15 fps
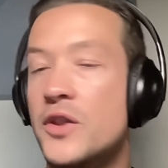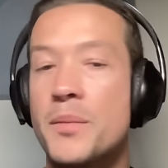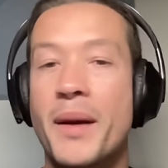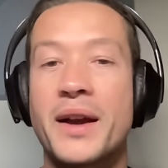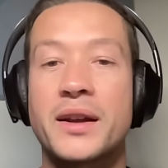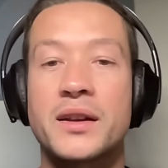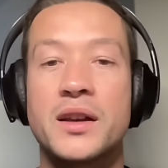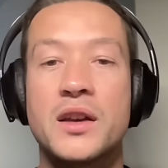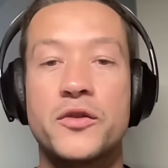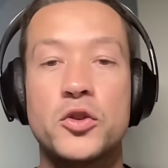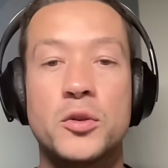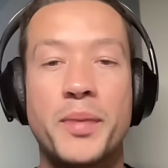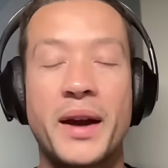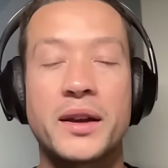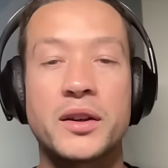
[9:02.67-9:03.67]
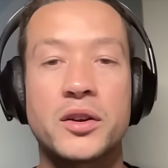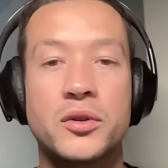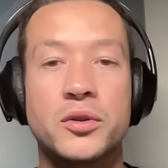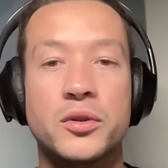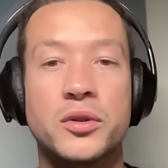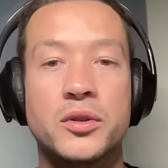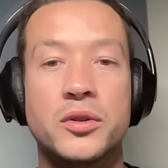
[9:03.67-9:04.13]
if your bank
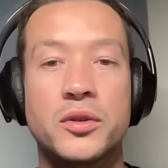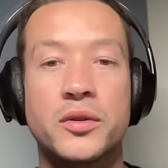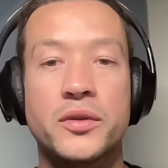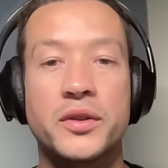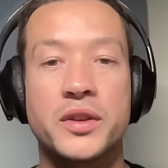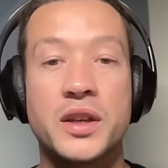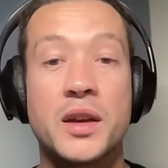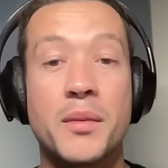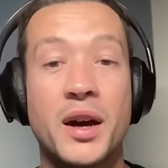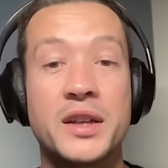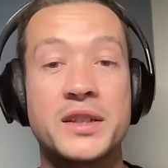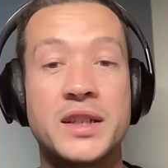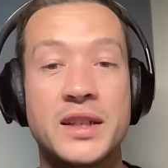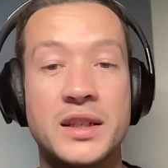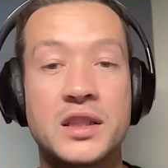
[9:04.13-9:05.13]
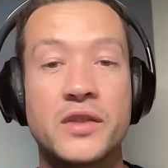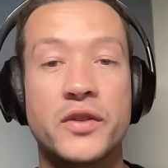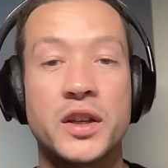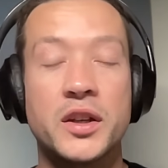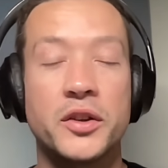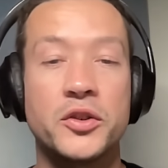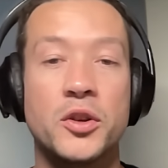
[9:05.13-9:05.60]
or the EMI did
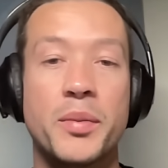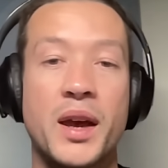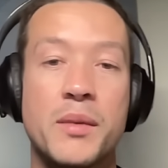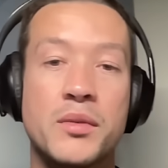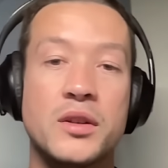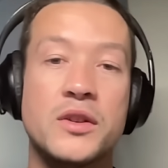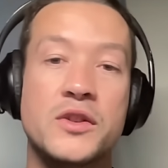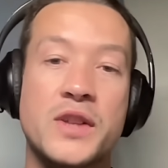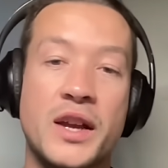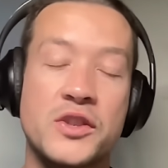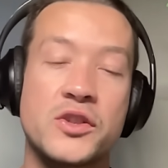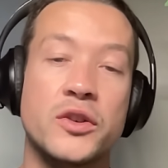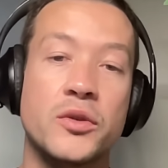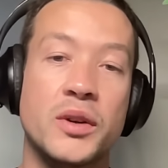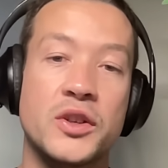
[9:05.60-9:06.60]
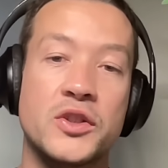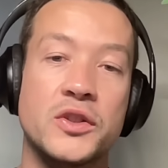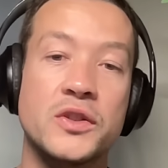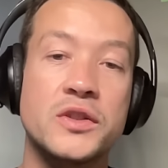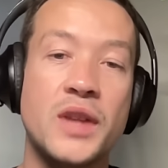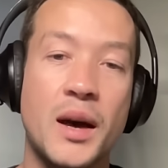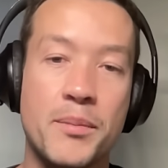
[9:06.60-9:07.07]
intervene on your payments to ask you
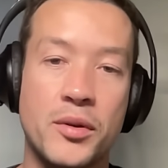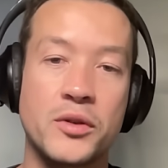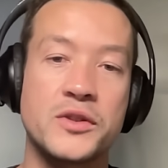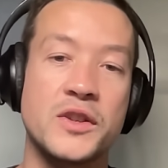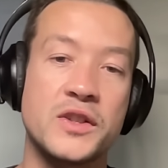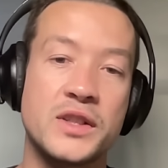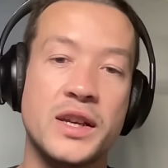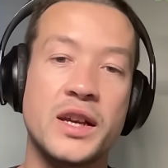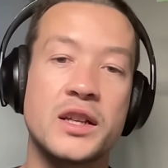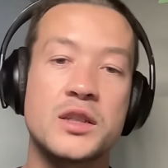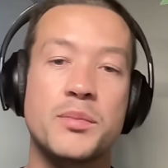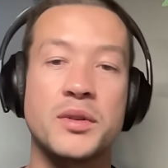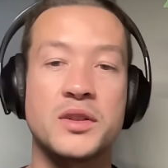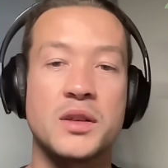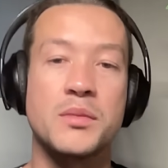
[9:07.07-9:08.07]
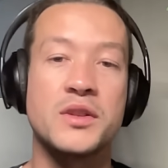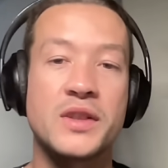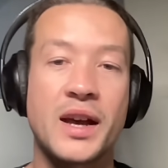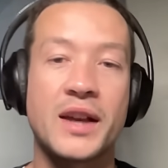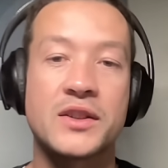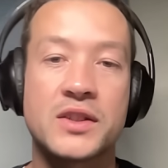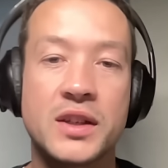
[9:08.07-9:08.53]
questions, that box is ticked because it means
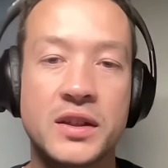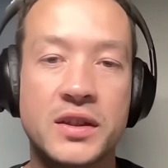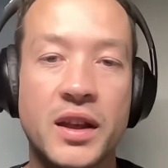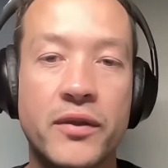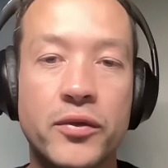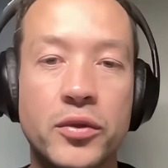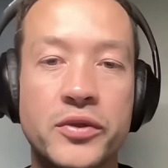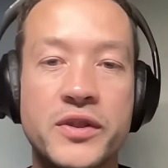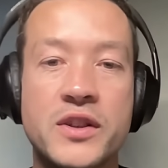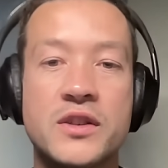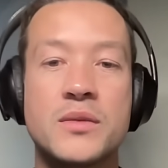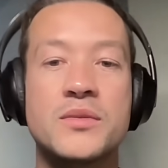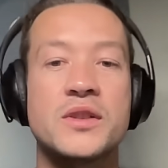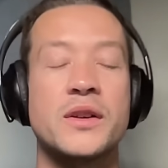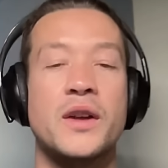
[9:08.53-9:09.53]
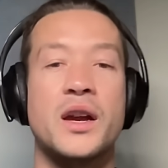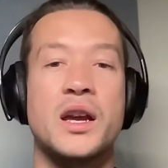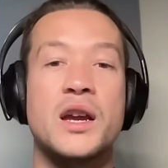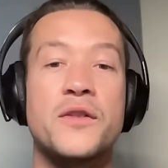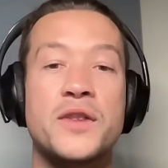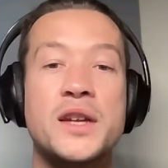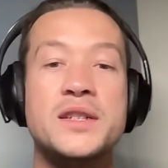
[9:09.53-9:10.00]
it has ticked their fraud systems.
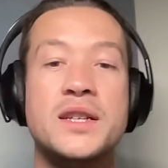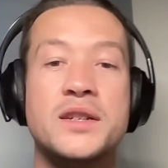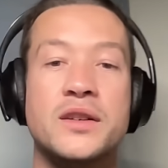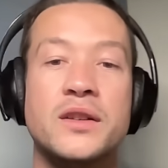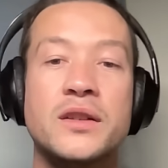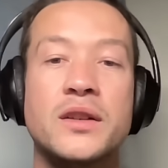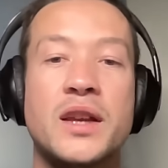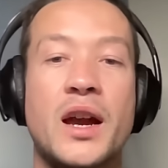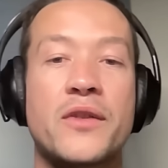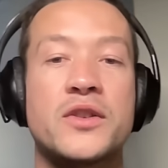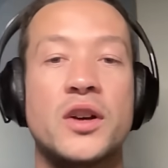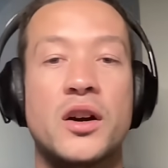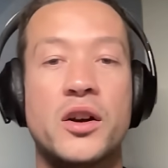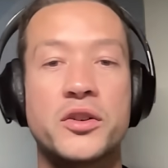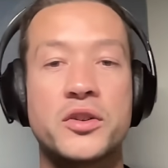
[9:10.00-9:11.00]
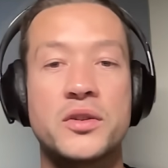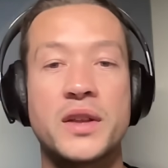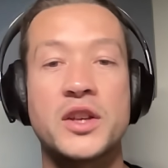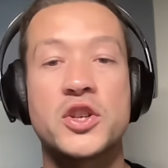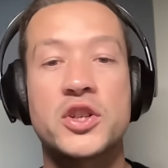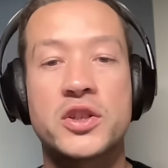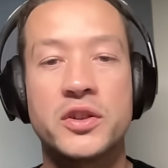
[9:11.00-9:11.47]
If they didn't, you have to argue
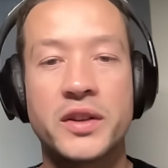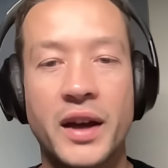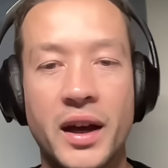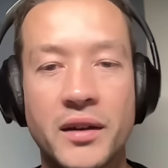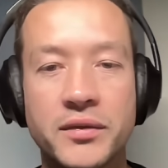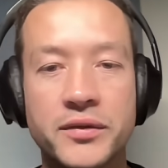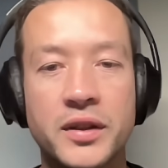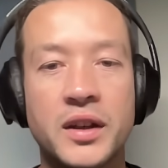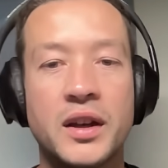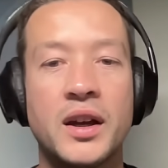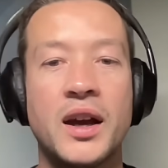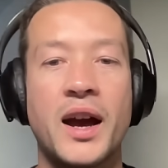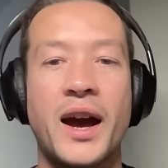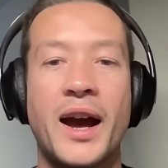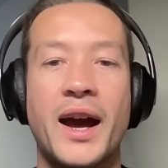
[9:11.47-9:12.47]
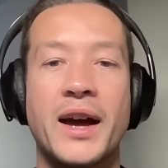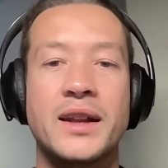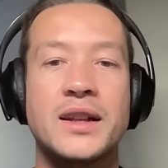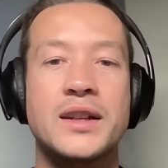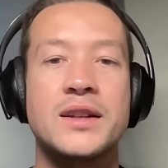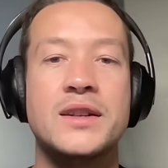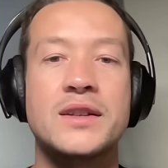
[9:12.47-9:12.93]
they should have.
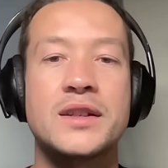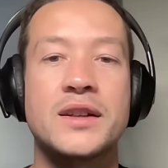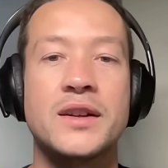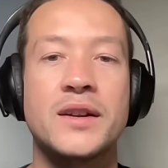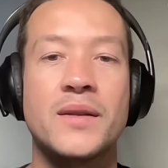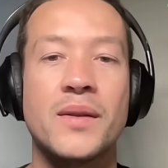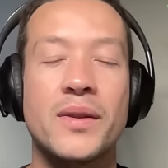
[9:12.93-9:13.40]
And